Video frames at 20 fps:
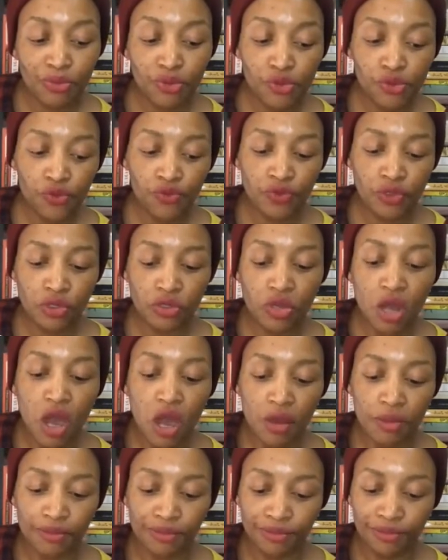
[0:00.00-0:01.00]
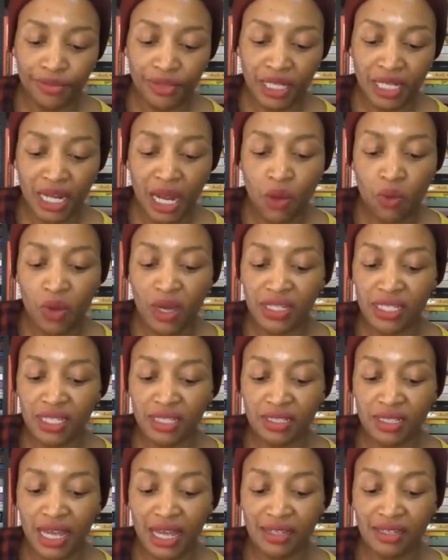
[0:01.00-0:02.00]
to Tom that I wasn't
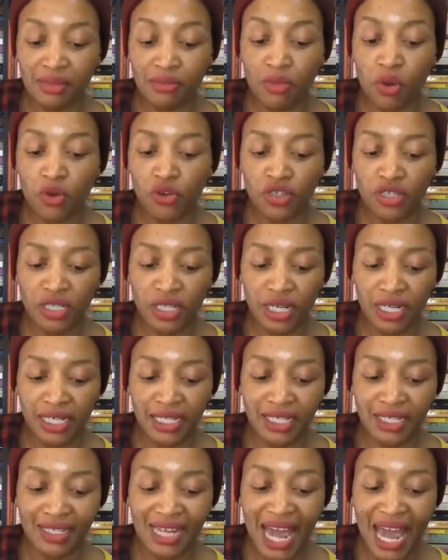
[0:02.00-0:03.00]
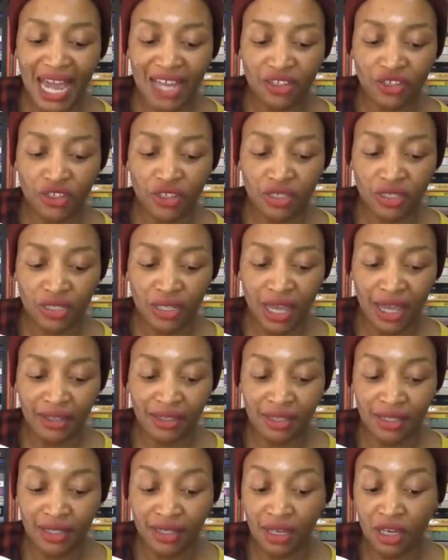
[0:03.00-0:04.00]
as emotionally detached as
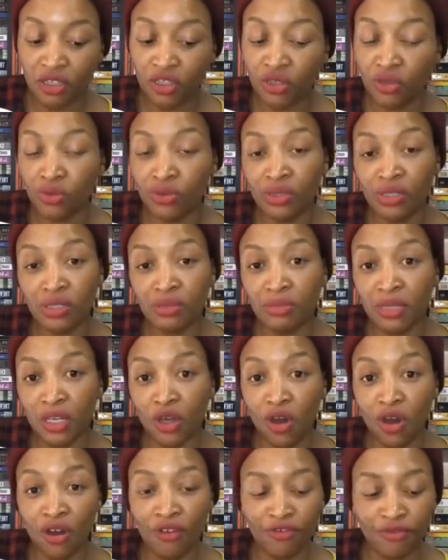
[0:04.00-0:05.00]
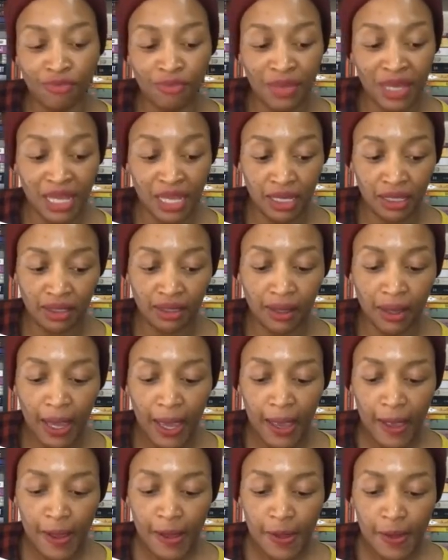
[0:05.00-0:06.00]
he accuses me of being.
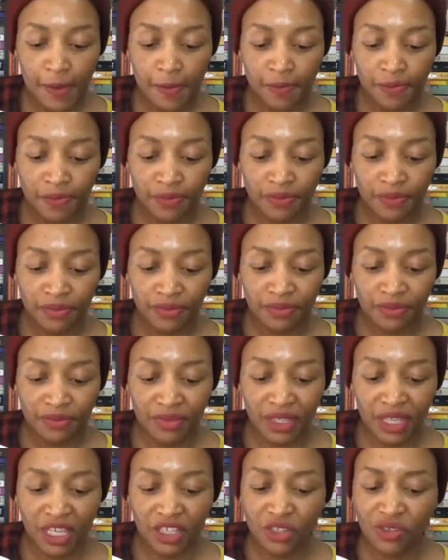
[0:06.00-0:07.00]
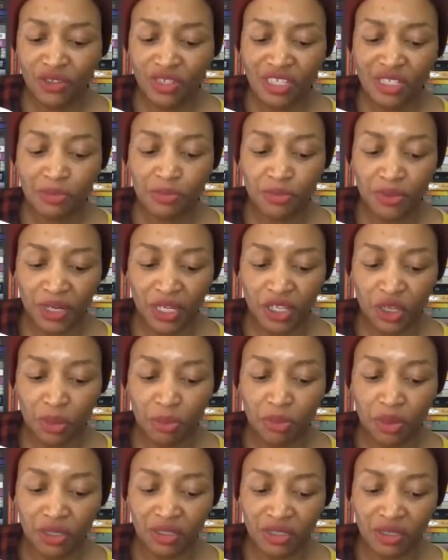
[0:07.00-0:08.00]
Can you just bring your
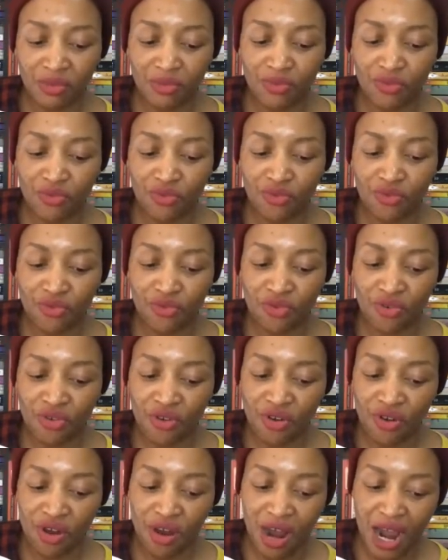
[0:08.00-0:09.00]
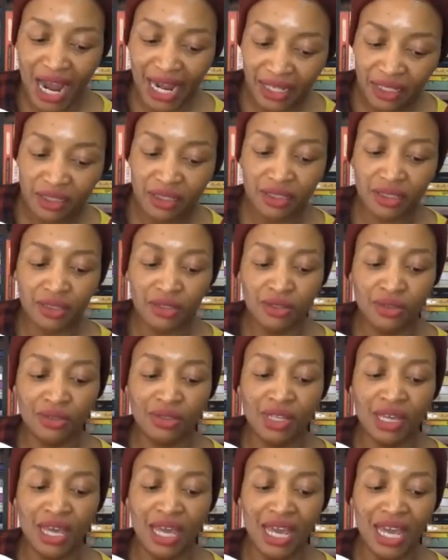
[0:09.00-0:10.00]
bottom right to the
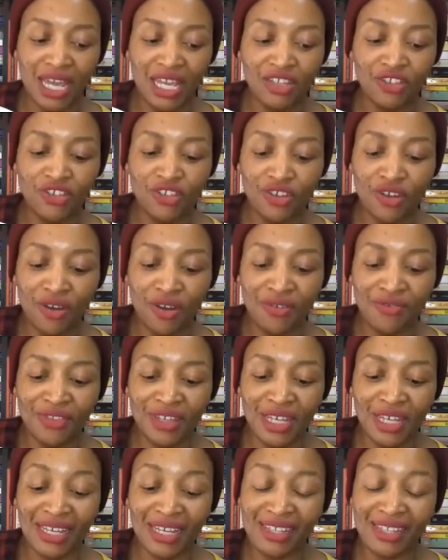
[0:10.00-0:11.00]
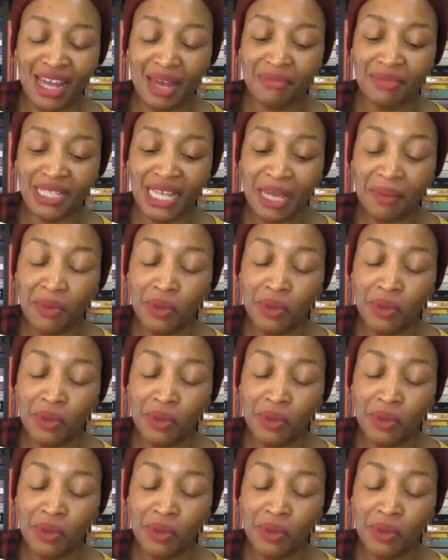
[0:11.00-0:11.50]
edge of the exam table?